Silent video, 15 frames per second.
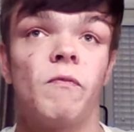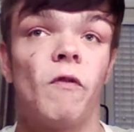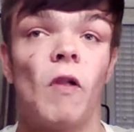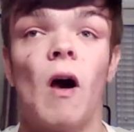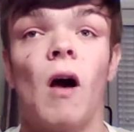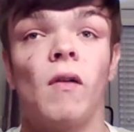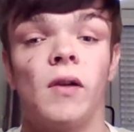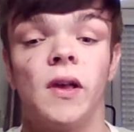
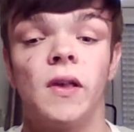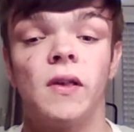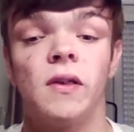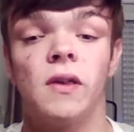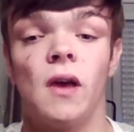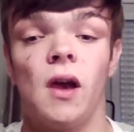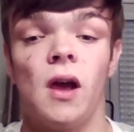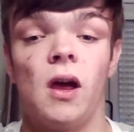
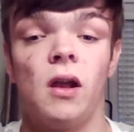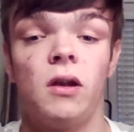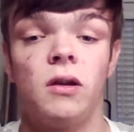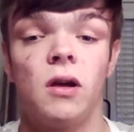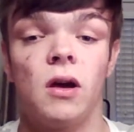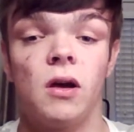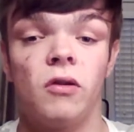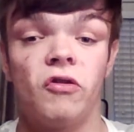flawless,
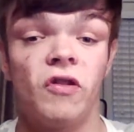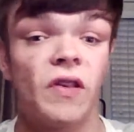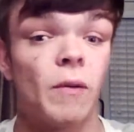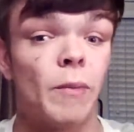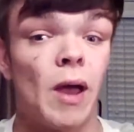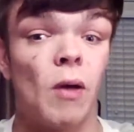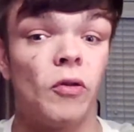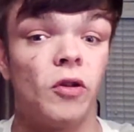and she's
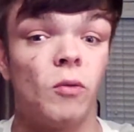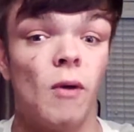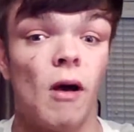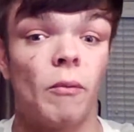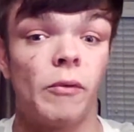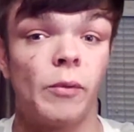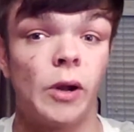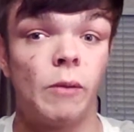coming out with a new
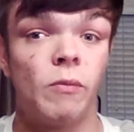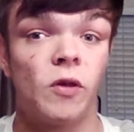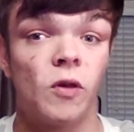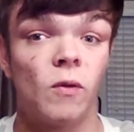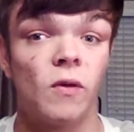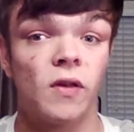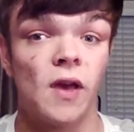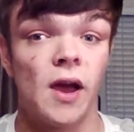album, and I'm
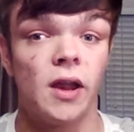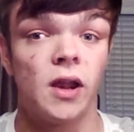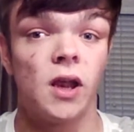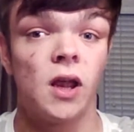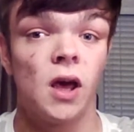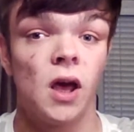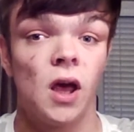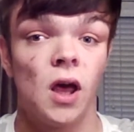so excited.